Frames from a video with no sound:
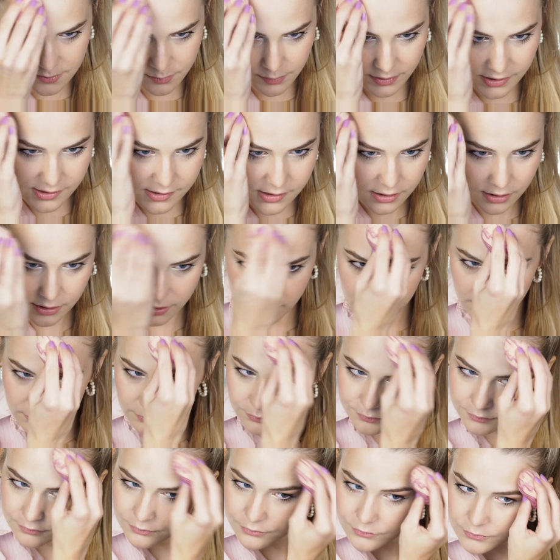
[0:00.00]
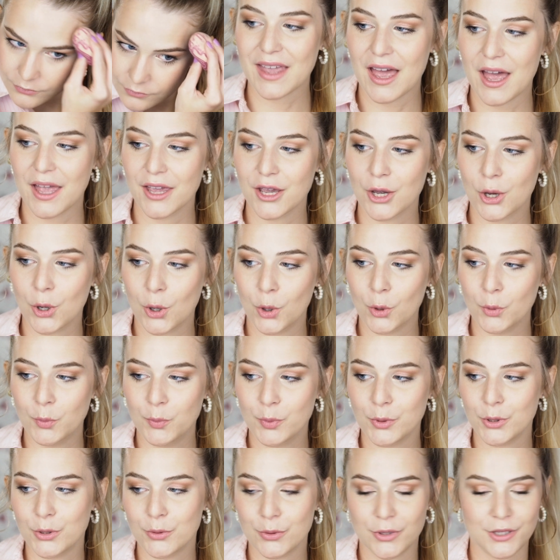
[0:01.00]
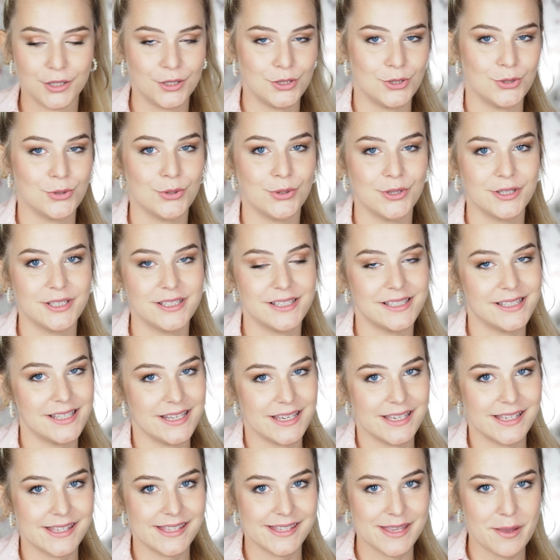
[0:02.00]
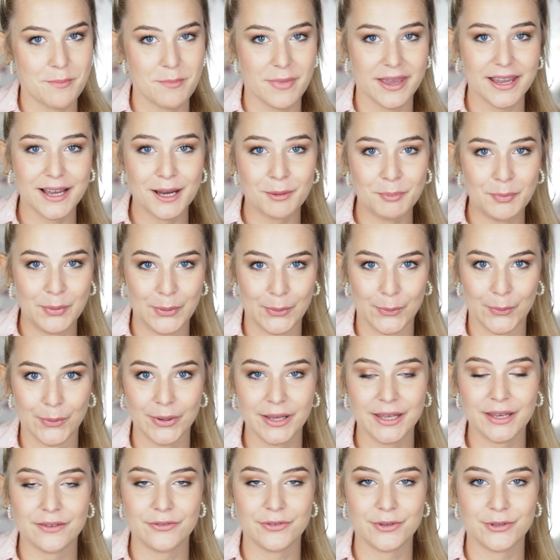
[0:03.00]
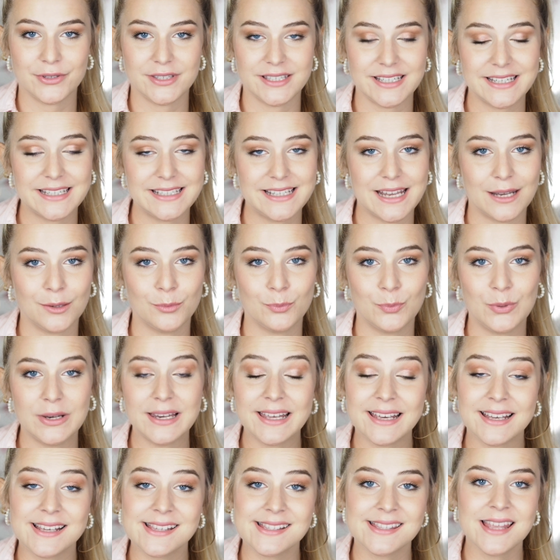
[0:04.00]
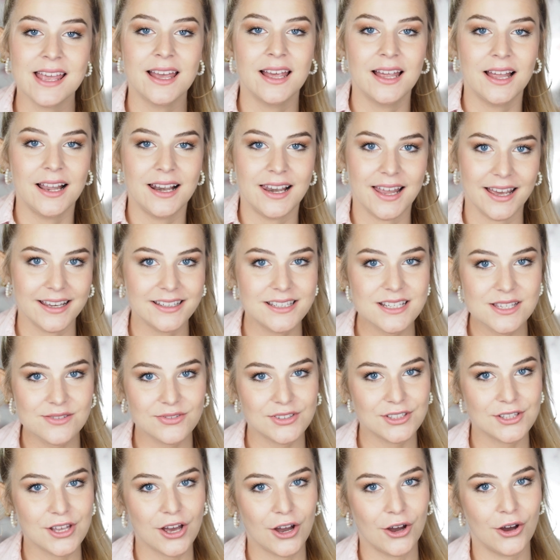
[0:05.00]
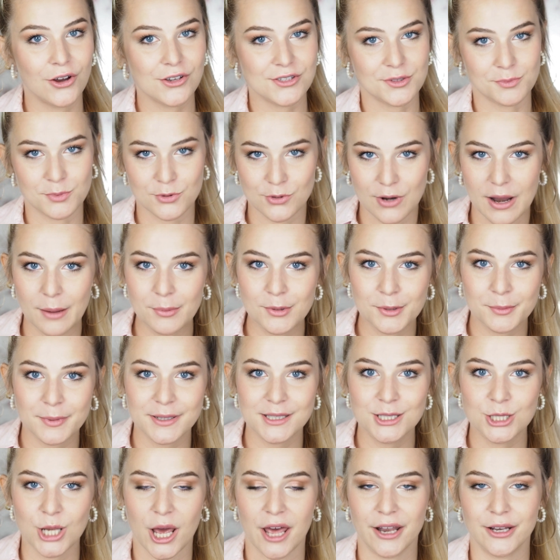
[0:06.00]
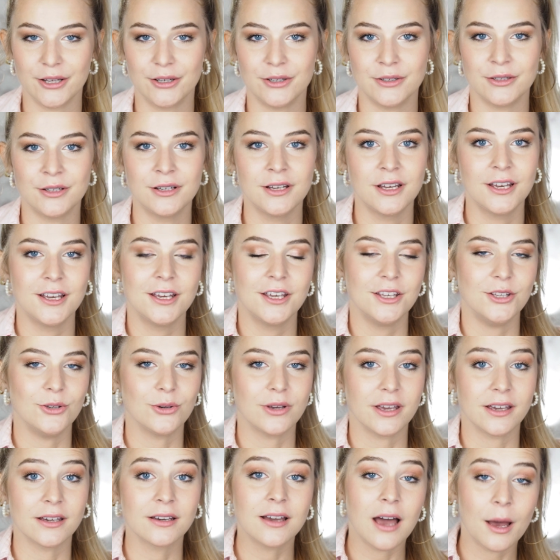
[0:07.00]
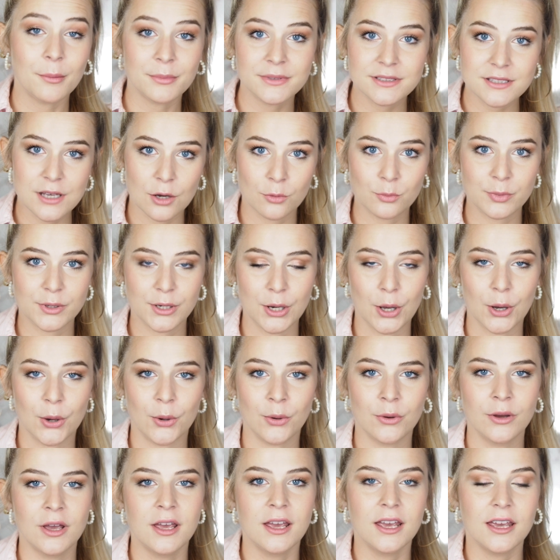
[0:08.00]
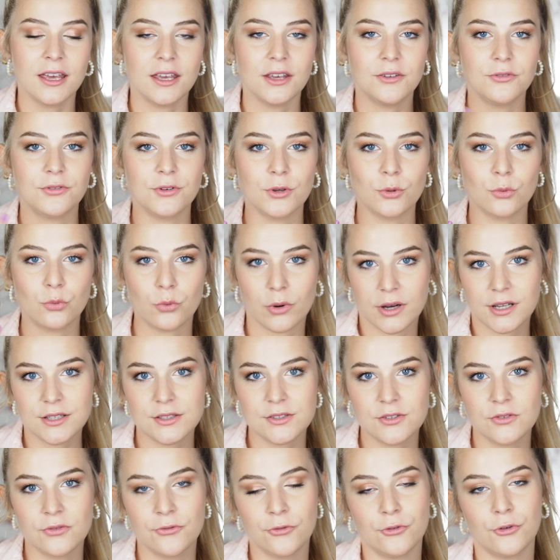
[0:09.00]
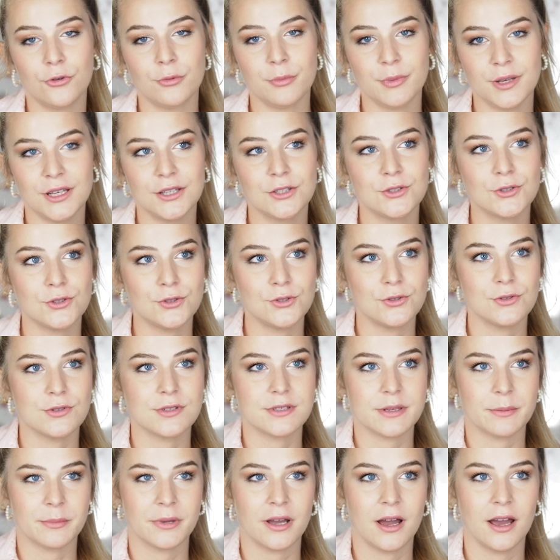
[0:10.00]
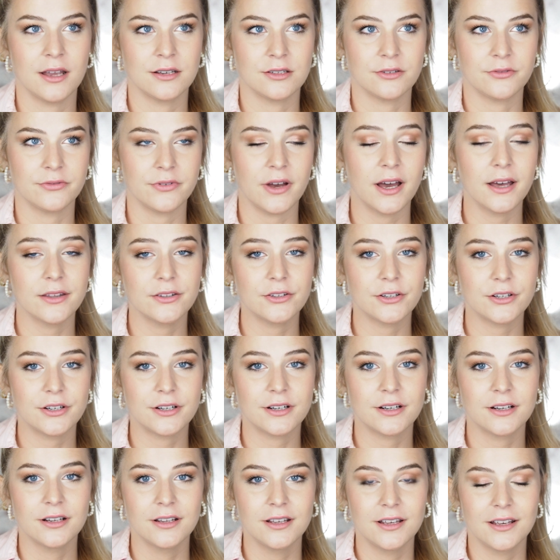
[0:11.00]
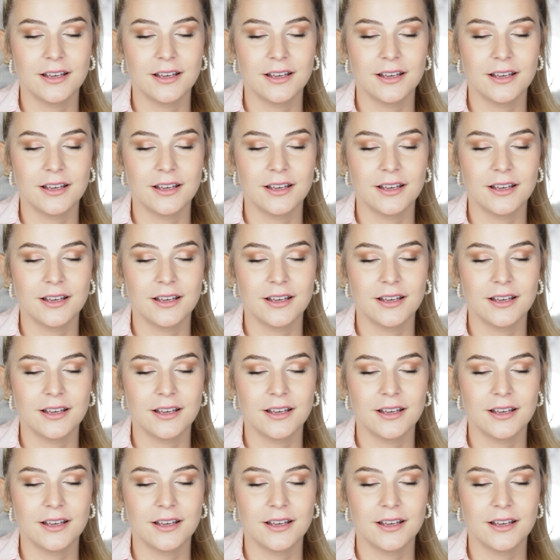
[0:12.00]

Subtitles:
basically. I hope you enjoyed this makeup look. If you did, then please like this video, subscribe to my channel. You can comment down below if you want for me to do some kind of other